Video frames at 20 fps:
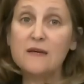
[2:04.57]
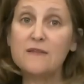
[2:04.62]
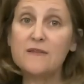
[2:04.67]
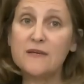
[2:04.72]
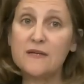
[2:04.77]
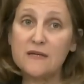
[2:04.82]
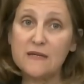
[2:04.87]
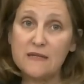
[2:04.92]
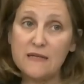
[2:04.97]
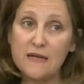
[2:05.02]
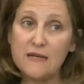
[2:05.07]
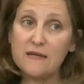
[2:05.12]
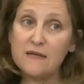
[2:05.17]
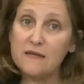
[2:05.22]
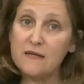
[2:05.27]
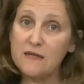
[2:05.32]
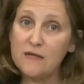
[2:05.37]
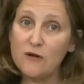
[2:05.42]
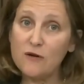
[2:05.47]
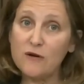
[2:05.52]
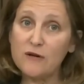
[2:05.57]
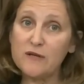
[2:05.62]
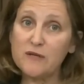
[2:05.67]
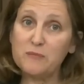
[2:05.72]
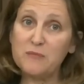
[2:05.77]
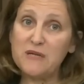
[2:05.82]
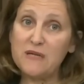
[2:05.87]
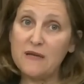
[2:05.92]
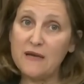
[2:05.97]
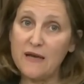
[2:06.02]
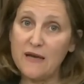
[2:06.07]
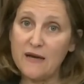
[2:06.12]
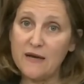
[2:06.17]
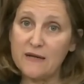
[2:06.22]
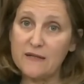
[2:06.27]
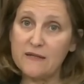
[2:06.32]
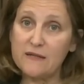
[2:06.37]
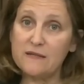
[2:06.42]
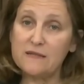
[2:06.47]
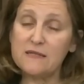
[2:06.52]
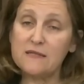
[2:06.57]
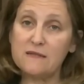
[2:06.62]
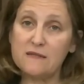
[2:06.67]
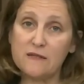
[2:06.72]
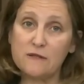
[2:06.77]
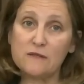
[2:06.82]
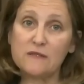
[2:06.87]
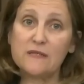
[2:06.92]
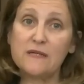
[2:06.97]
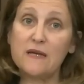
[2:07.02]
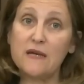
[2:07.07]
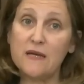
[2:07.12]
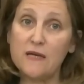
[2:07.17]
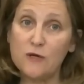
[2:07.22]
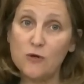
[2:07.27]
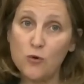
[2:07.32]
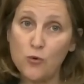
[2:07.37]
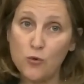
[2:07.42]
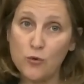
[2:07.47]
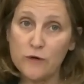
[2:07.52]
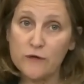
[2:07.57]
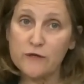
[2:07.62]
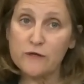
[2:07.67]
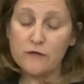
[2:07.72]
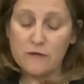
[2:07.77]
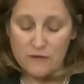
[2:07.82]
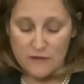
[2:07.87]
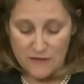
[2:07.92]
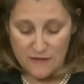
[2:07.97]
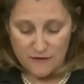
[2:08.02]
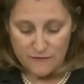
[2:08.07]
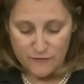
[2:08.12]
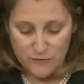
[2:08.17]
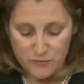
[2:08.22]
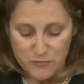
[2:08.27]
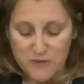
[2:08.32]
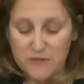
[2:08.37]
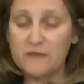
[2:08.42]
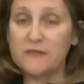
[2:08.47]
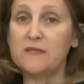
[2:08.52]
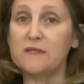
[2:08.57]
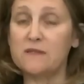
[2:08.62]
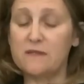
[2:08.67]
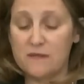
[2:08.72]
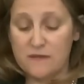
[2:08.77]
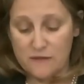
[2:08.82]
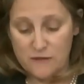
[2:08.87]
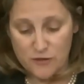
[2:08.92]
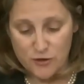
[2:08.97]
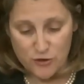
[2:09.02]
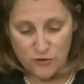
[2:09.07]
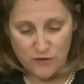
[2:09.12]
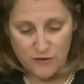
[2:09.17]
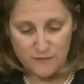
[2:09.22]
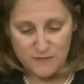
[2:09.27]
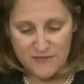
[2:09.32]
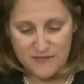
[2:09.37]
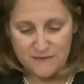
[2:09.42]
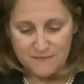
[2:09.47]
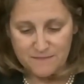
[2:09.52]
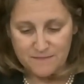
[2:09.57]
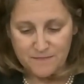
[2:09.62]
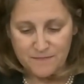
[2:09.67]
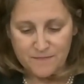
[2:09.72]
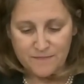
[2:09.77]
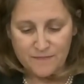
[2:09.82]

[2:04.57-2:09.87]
the Canadian economy added nearly 250,000 jobs.